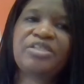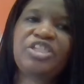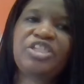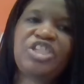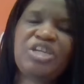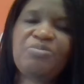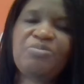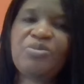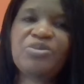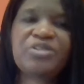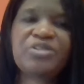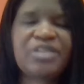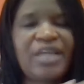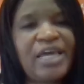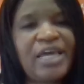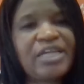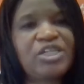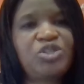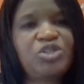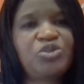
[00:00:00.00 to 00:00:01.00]
demons
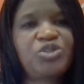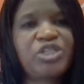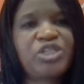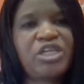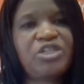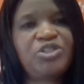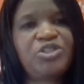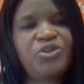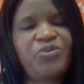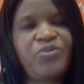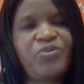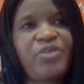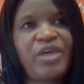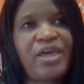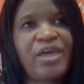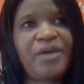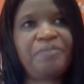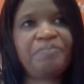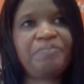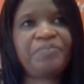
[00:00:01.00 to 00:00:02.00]
like to settle
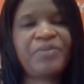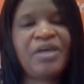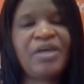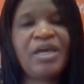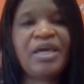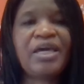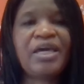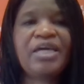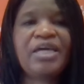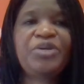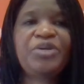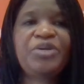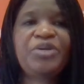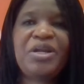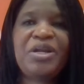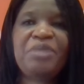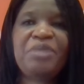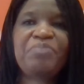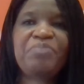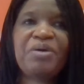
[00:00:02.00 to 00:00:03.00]
there and
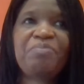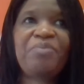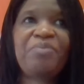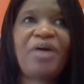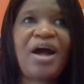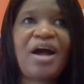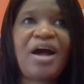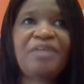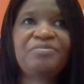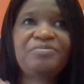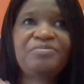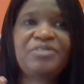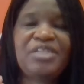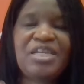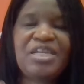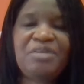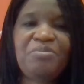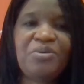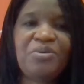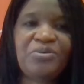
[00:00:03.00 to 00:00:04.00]
when people have
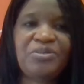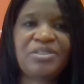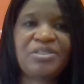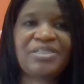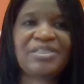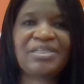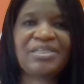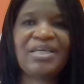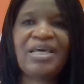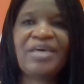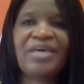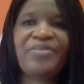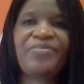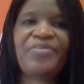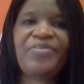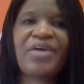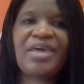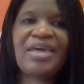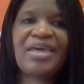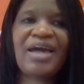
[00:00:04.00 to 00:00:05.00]
demons
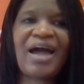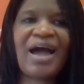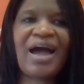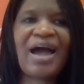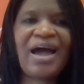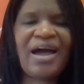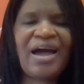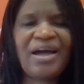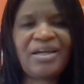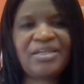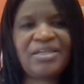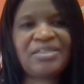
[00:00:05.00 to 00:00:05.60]
they are